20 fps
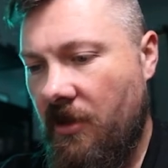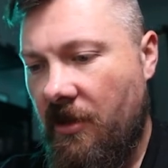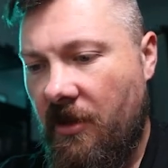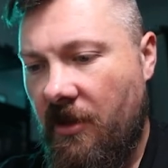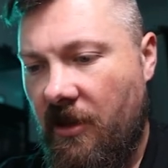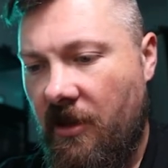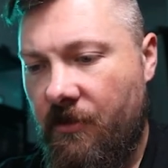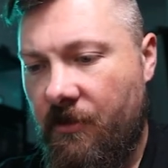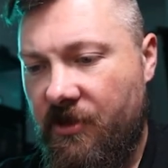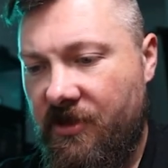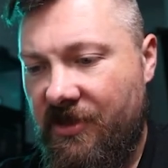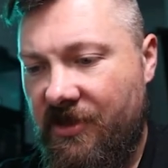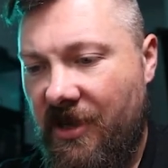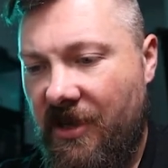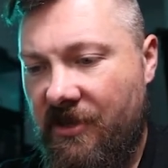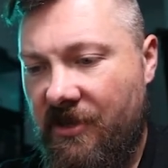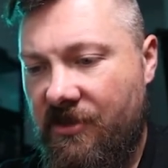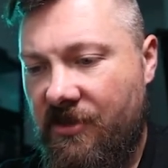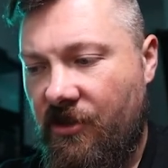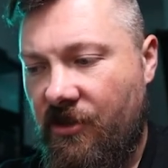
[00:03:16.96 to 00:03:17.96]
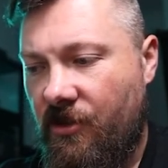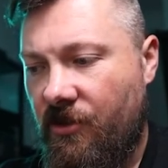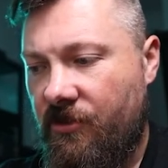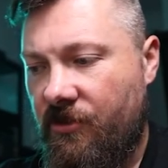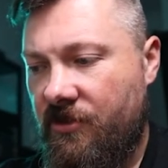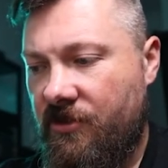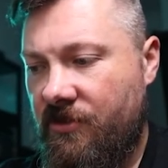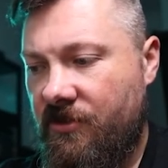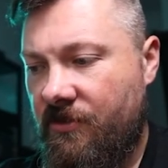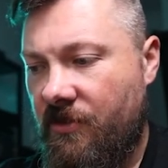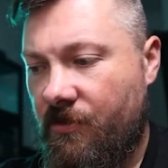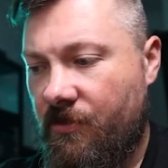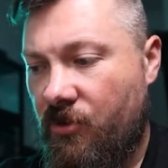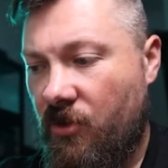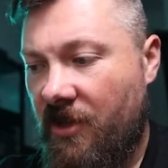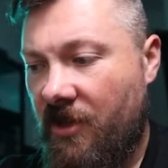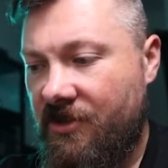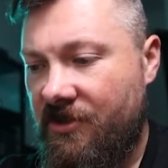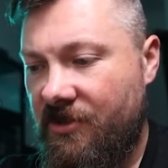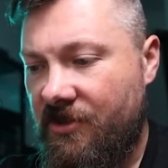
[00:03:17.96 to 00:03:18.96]
but it's hard to know. The
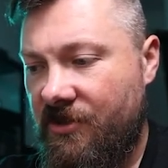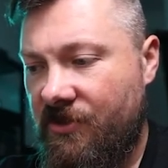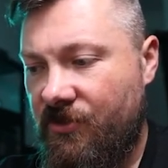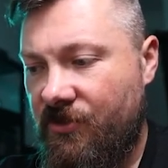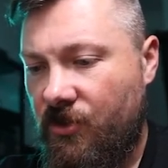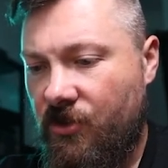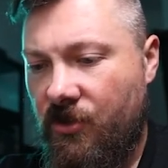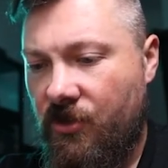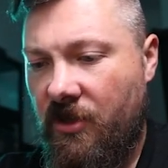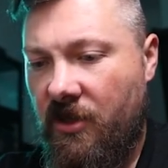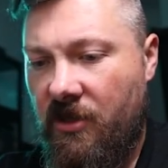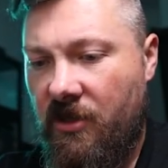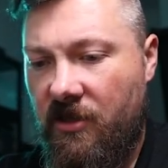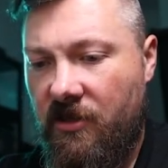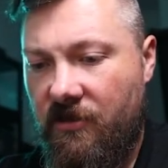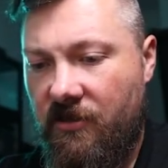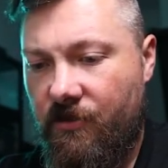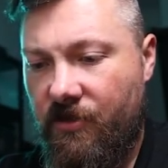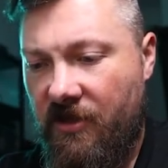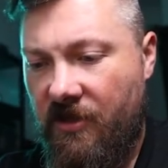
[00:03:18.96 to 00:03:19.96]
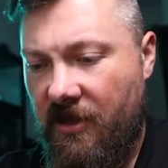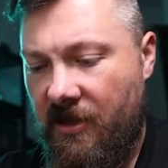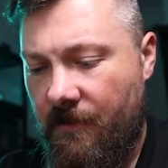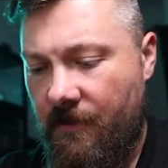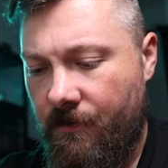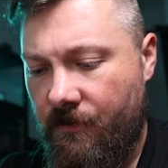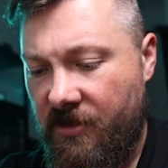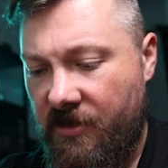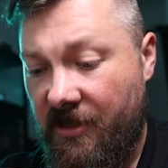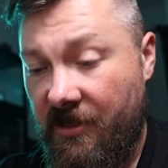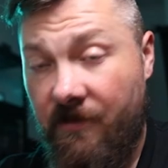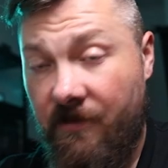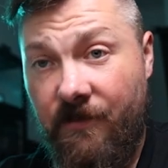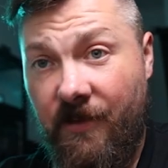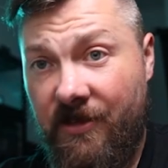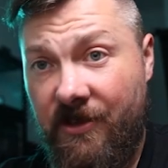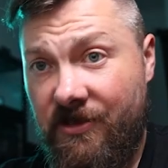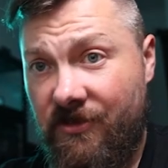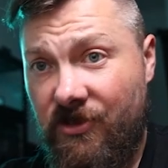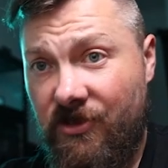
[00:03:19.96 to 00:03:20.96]
prices for Paldean
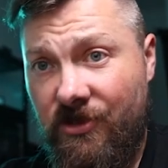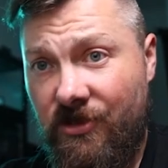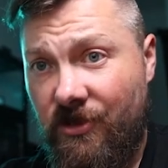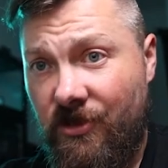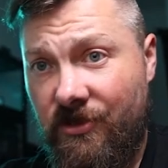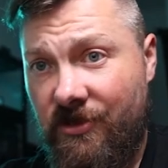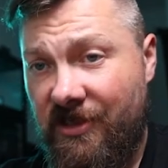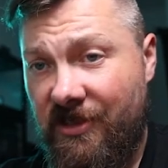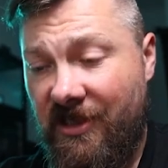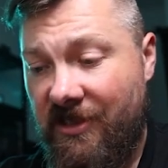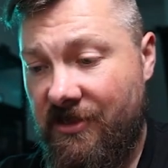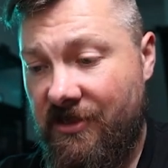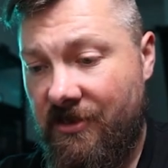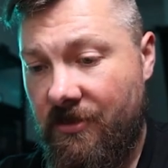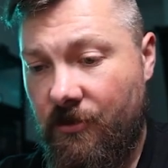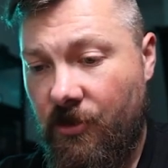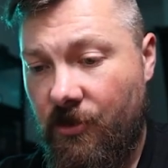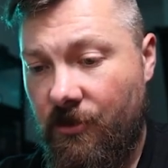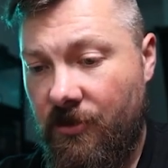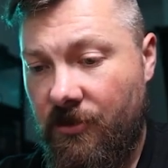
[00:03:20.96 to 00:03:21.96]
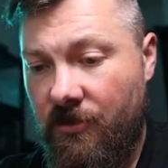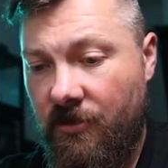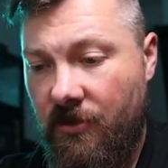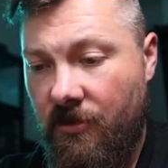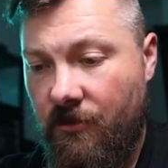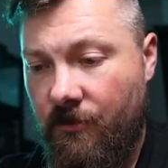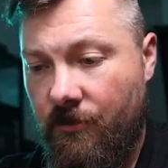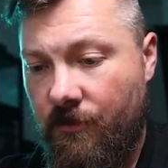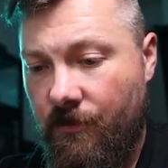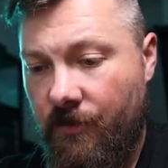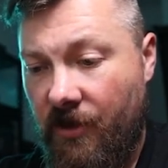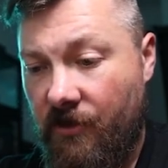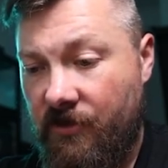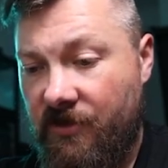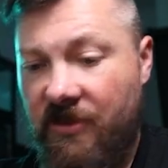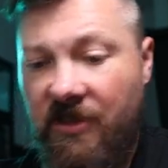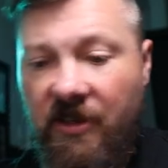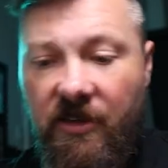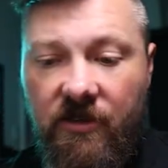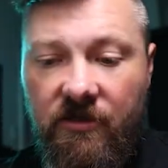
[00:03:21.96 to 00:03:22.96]
Fates have just gone nuts at the moment.
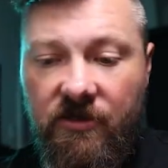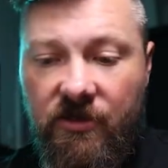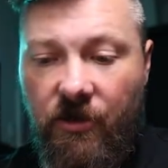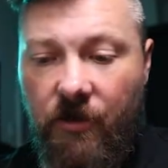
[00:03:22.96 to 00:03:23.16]
Paldean